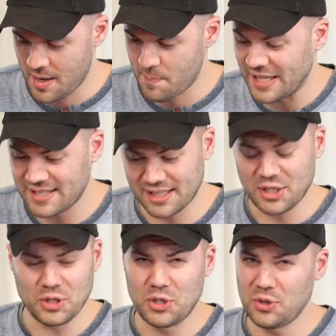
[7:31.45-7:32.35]

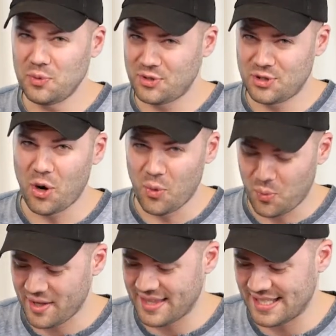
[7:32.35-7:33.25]
Basically, you don't
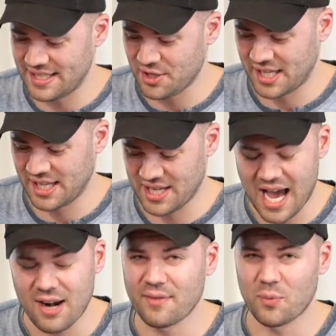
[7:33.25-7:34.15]
want this in your kitchen.
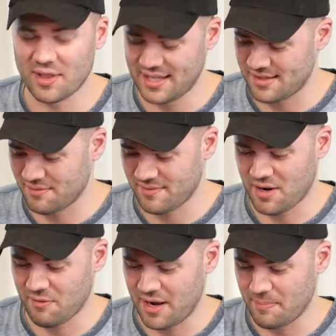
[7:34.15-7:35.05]
I don't even want this
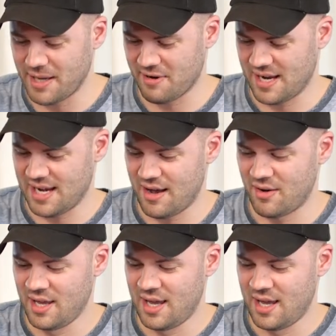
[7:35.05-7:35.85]
around me right now.